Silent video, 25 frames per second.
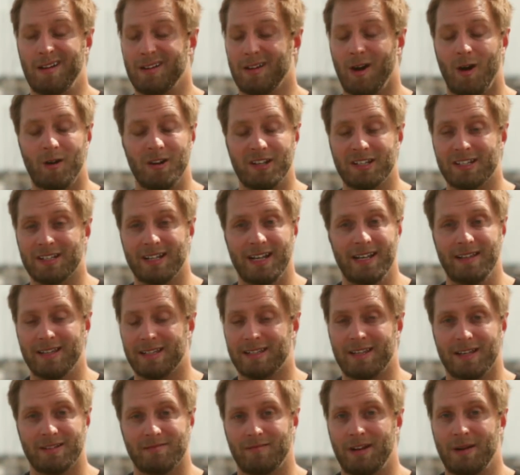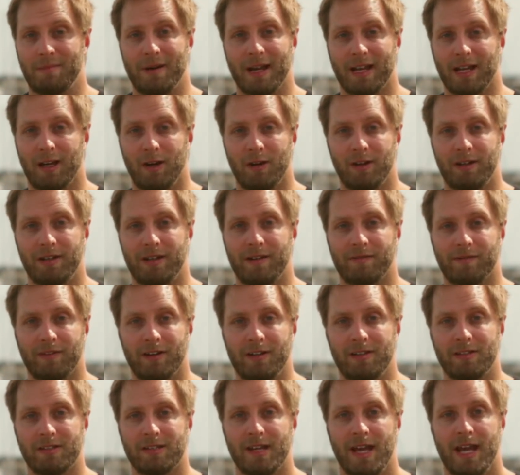Honestly, it doesn't really make a lot of
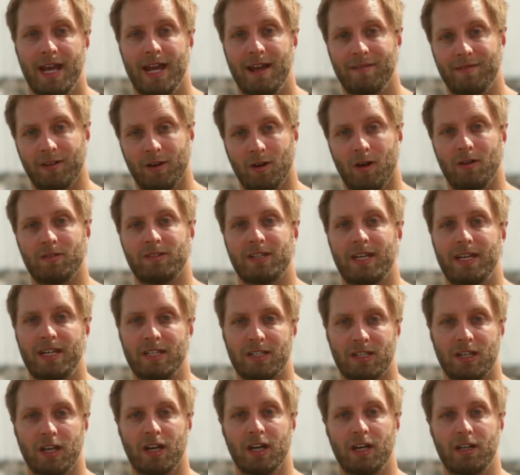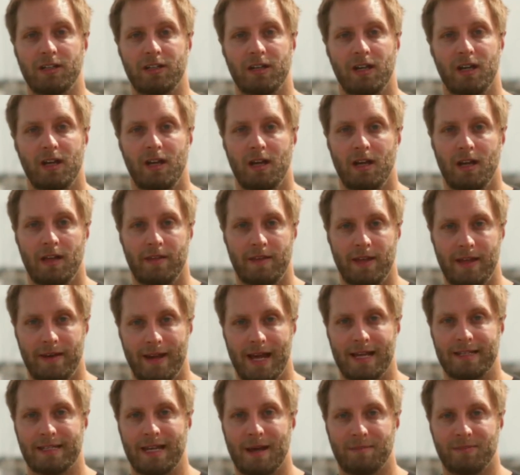difference. If the content is good, then
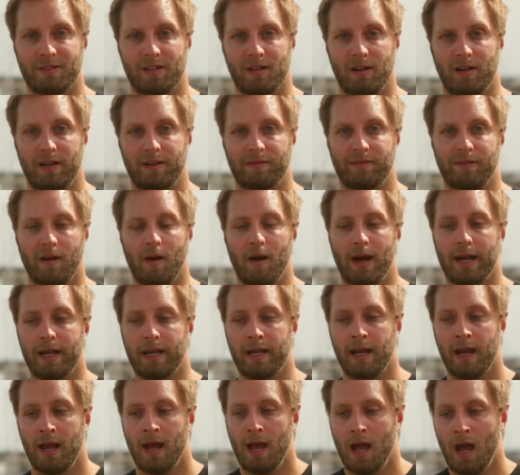that's absolutely fine.